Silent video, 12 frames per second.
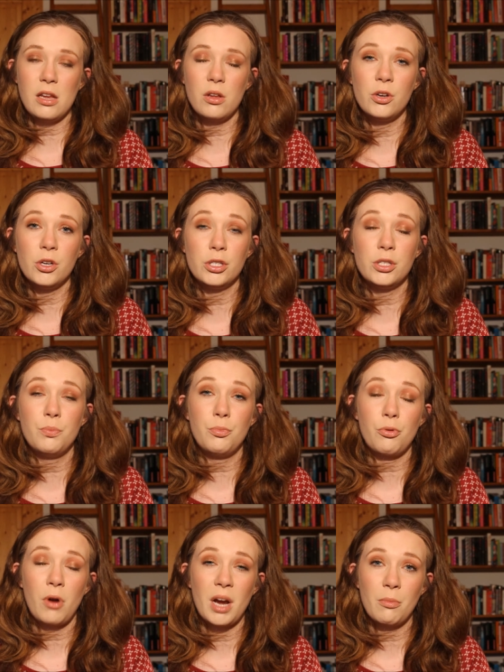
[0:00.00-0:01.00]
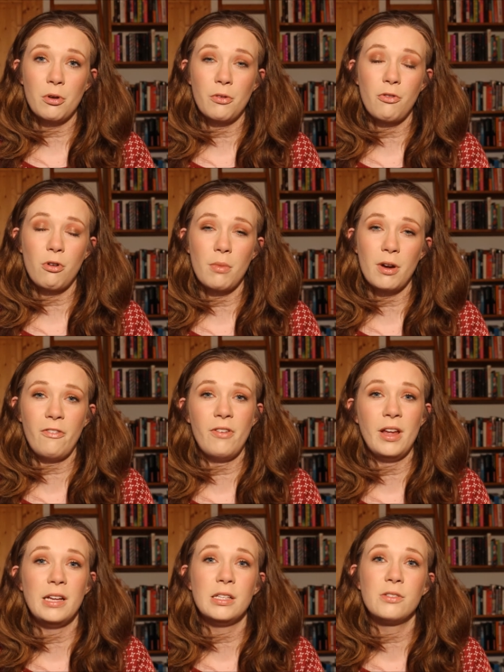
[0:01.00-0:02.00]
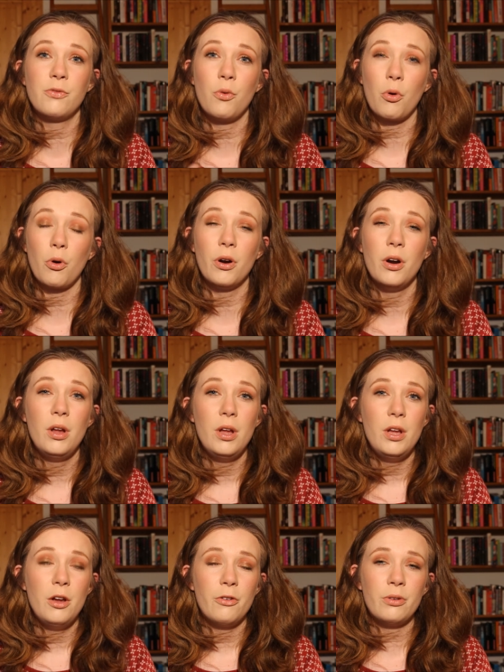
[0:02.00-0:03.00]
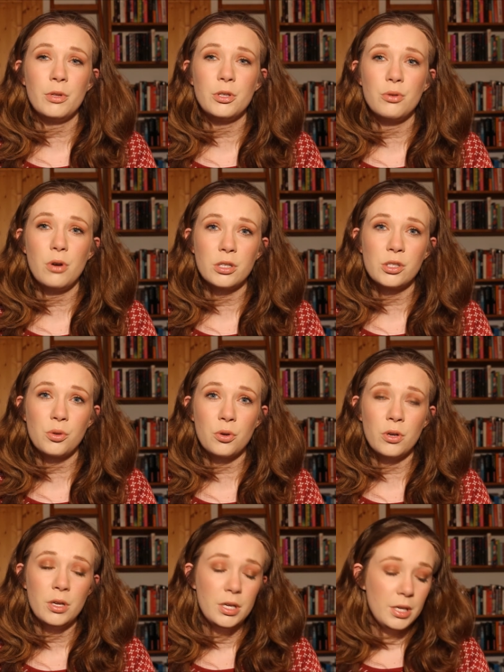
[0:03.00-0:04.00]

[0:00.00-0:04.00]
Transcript: good primer for my face from the drugstore.